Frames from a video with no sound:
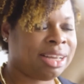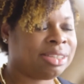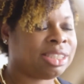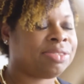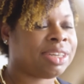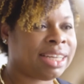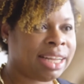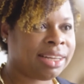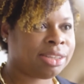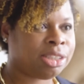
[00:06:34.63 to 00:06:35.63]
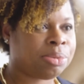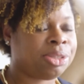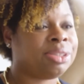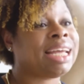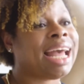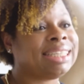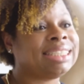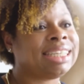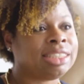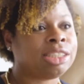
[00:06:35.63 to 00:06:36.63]
So it's for Canadian entrepreneurs, and it's
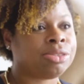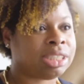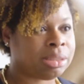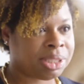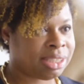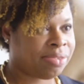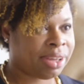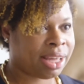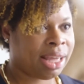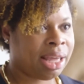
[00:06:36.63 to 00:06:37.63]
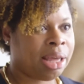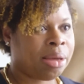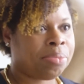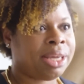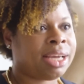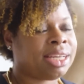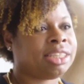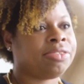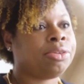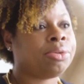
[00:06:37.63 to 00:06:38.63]
industry specific. Because
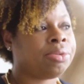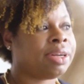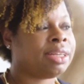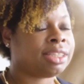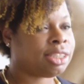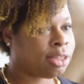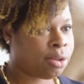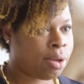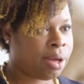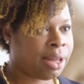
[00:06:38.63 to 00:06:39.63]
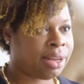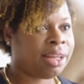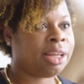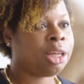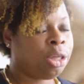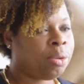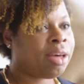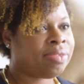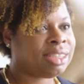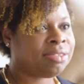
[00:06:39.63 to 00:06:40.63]
if you are running a salon, you have
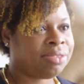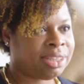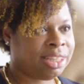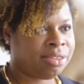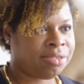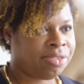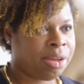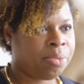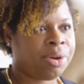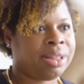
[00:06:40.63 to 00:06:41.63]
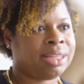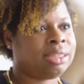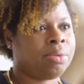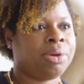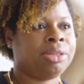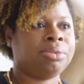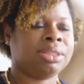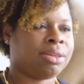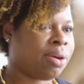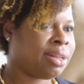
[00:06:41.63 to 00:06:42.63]
a different legal framework than someone who is
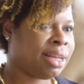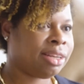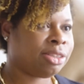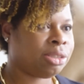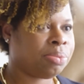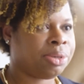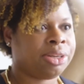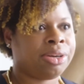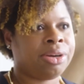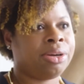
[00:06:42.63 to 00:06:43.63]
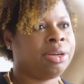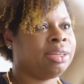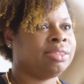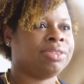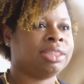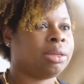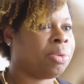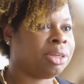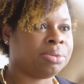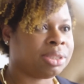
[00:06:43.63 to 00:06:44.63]
an online entrepreneur, from
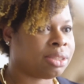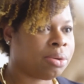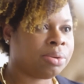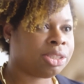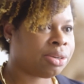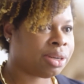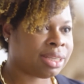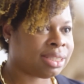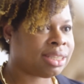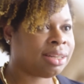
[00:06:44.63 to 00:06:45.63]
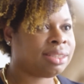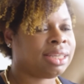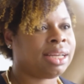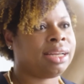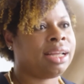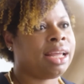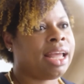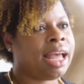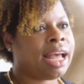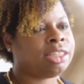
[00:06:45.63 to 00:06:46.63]
someone who is a coach or a consultant.
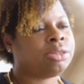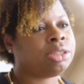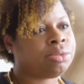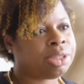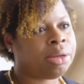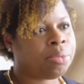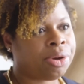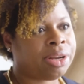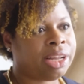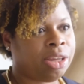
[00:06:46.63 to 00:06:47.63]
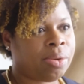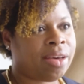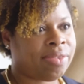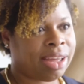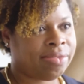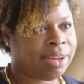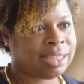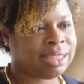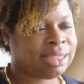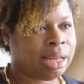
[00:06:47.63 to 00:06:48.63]
And so it's really important that you have
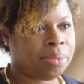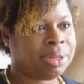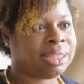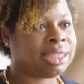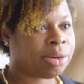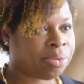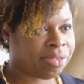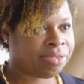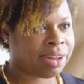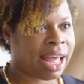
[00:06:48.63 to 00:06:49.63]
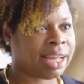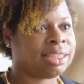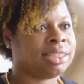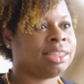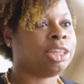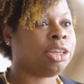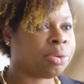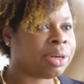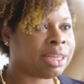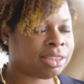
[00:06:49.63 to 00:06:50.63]
advice and templates that reflect your
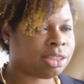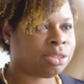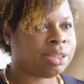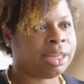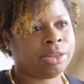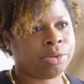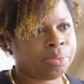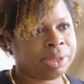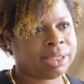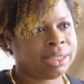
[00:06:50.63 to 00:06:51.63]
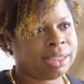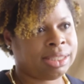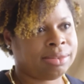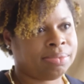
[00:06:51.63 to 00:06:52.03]
industry and your business.